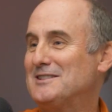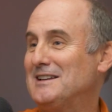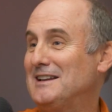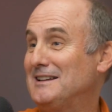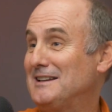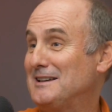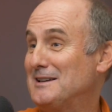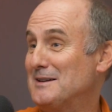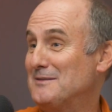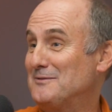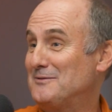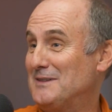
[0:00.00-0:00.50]

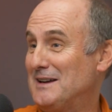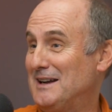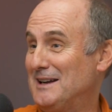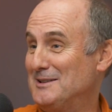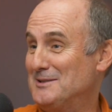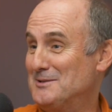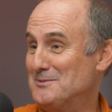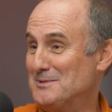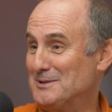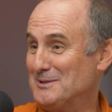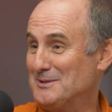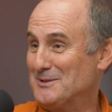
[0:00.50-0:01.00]
Stanley Cup
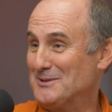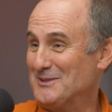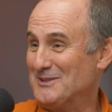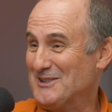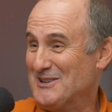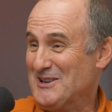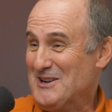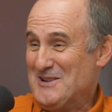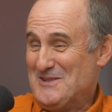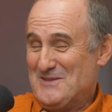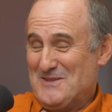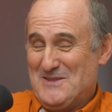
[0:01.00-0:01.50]
final with
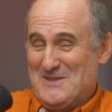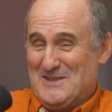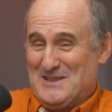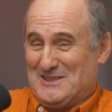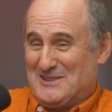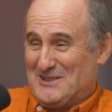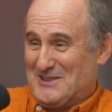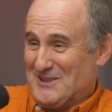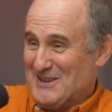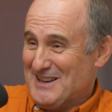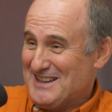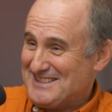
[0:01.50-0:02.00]

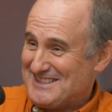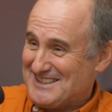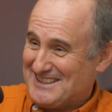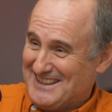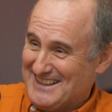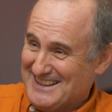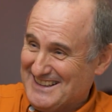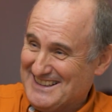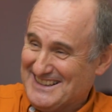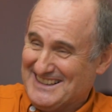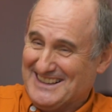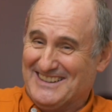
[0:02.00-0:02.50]

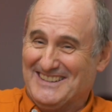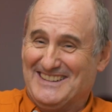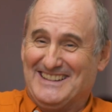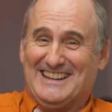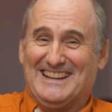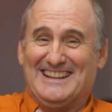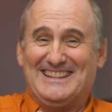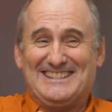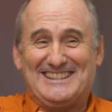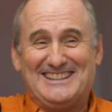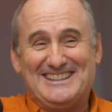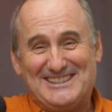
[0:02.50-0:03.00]
Gretzky.
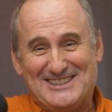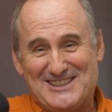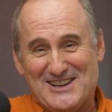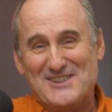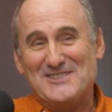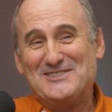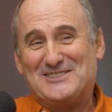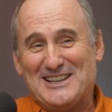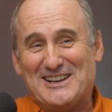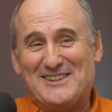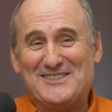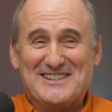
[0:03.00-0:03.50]

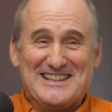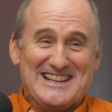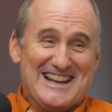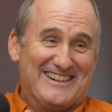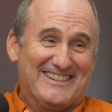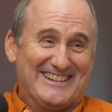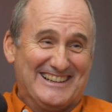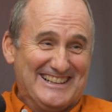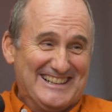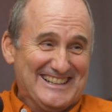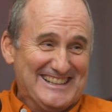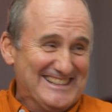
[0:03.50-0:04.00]
Don't tell me
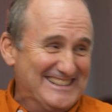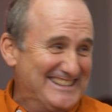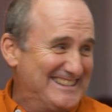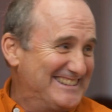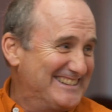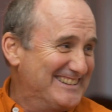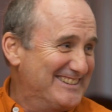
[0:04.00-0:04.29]
how it ends.